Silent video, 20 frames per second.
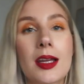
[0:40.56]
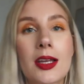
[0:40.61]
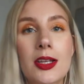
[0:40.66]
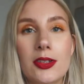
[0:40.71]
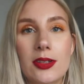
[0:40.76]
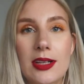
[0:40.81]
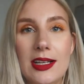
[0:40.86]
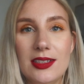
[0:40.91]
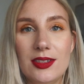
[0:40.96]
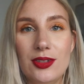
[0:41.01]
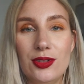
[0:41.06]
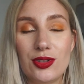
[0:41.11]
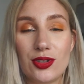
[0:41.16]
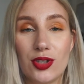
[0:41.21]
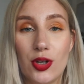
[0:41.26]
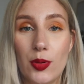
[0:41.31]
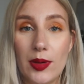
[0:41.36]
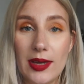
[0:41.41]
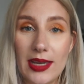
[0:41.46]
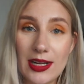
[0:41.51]
So let's just
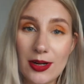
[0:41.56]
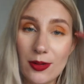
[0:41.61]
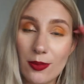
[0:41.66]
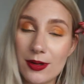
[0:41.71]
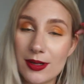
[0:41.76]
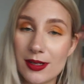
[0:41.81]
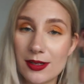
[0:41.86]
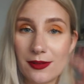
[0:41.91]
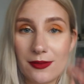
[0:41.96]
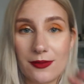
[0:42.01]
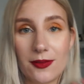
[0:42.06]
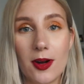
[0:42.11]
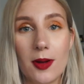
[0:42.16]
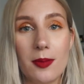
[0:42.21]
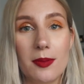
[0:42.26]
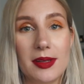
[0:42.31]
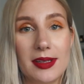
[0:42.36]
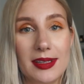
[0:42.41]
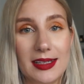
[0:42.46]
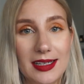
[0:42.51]
go in order
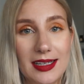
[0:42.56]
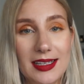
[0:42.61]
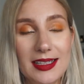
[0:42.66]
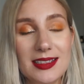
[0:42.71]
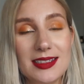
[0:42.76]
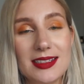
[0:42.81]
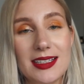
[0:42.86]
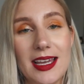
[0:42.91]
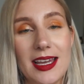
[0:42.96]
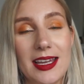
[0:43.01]
from the list,